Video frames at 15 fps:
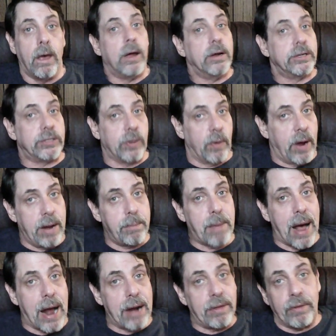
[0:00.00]
So
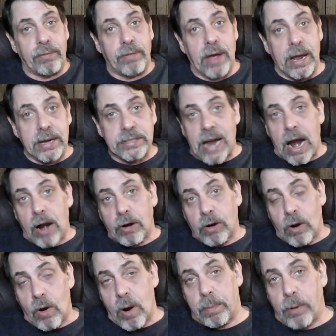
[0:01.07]
anybody that thinks our
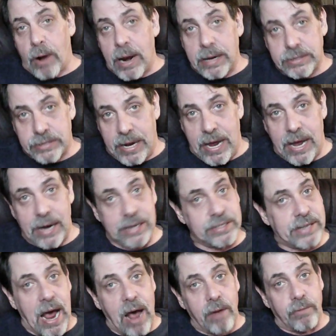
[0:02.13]
current president is
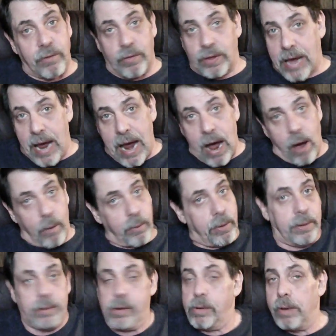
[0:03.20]
down for the count,
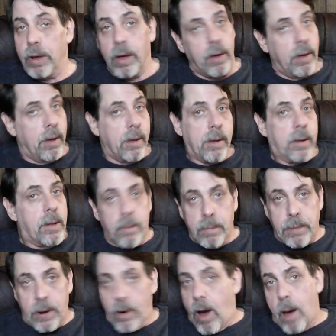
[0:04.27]

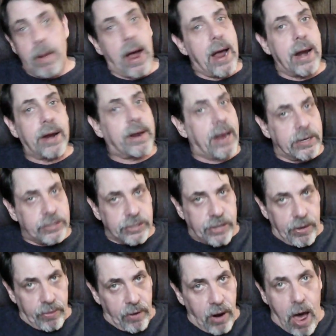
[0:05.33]
they're not paying attention
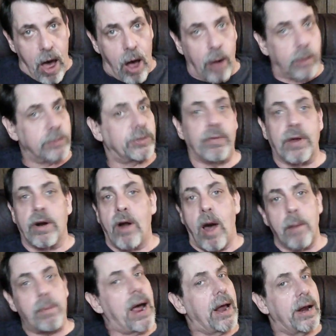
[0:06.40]
to the laws, they're not
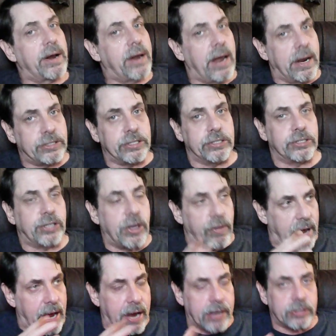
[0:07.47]
paying attention to the
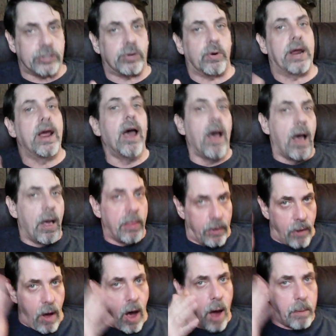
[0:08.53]
history, they're
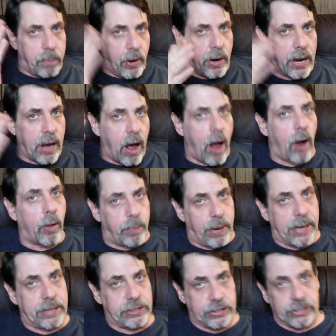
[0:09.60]
not putting all the
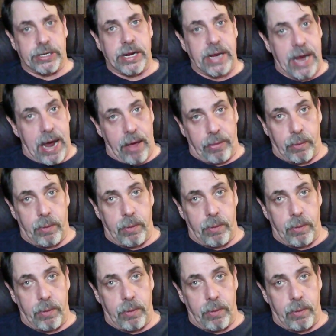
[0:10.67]
pieces together.